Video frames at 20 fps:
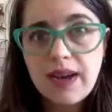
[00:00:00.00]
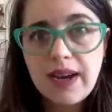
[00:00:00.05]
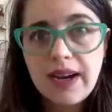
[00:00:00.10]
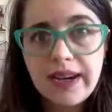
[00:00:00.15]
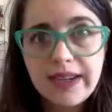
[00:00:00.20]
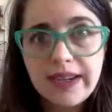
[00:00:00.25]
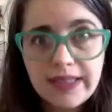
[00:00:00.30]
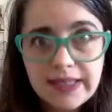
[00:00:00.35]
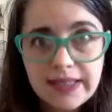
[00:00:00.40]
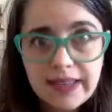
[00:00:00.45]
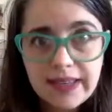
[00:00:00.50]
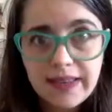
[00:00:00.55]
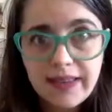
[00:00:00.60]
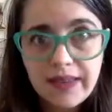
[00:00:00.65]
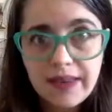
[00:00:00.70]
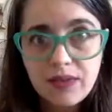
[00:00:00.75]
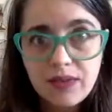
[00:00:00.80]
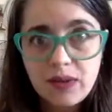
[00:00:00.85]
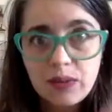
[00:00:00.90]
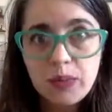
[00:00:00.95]
I say
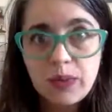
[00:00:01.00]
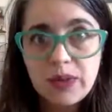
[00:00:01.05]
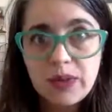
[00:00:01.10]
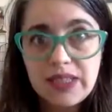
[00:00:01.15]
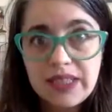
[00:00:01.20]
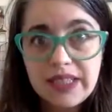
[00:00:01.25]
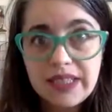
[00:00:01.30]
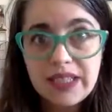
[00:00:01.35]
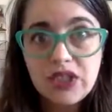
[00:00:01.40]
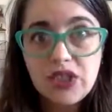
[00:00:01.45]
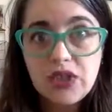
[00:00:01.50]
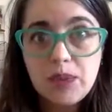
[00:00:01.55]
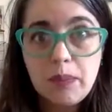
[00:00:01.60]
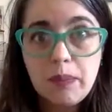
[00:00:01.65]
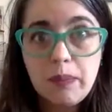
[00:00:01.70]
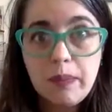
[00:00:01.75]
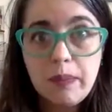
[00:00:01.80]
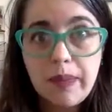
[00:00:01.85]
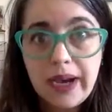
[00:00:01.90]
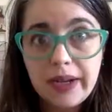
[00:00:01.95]
that
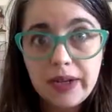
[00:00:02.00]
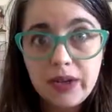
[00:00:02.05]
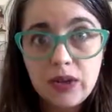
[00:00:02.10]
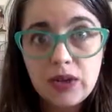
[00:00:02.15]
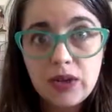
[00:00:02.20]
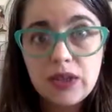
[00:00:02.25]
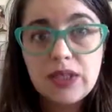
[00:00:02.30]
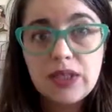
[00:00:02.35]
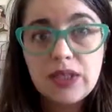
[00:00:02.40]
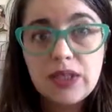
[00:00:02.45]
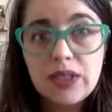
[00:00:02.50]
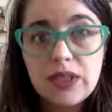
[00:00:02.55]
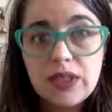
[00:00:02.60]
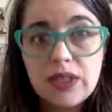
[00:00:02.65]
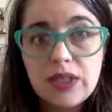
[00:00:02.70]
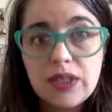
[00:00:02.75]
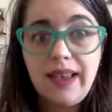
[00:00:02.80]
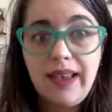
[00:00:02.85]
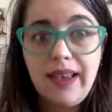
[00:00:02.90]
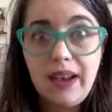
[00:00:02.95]
representation matters
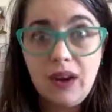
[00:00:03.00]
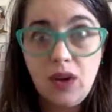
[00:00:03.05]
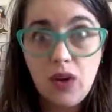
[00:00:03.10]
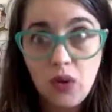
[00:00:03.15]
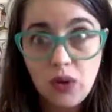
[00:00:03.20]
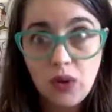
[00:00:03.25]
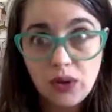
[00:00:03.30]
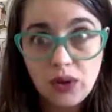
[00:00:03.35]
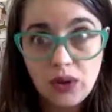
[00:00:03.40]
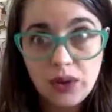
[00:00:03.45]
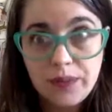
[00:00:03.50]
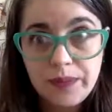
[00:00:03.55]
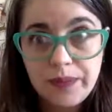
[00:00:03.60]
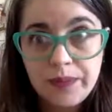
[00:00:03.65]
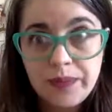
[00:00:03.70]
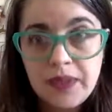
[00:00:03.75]
and a lot.